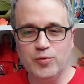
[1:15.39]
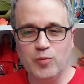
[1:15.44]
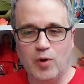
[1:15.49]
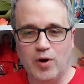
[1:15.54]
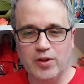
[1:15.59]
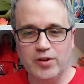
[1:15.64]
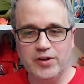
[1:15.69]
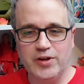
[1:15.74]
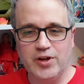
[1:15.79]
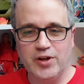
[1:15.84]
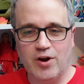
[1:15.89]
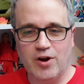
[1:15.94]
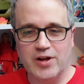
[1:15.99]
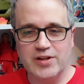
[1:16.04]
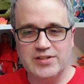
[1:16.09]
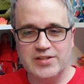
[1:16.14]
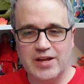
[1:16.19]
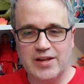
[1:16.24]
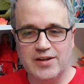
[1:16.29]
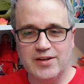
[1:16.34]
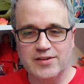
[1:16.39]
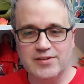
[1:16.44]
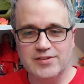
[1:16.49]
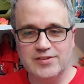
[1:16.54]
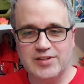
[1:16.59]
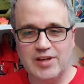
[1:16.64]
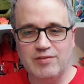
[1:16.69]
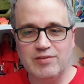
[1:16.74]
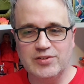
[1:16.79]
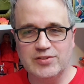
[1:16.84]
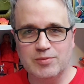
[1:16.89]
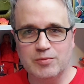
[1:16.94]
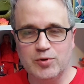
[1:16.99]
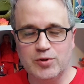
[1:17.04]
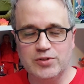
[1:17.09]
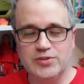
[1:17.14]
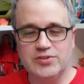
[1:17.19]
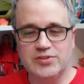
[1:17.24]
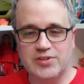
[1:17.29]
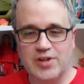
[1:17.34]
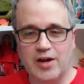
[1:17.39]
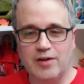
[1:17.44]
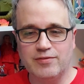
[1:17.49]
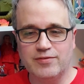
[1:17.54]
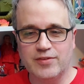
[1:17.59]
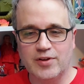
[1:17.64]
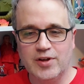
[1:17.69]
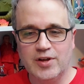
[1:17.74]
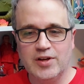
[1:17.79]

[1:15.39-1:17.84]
quality content and saving some good stuff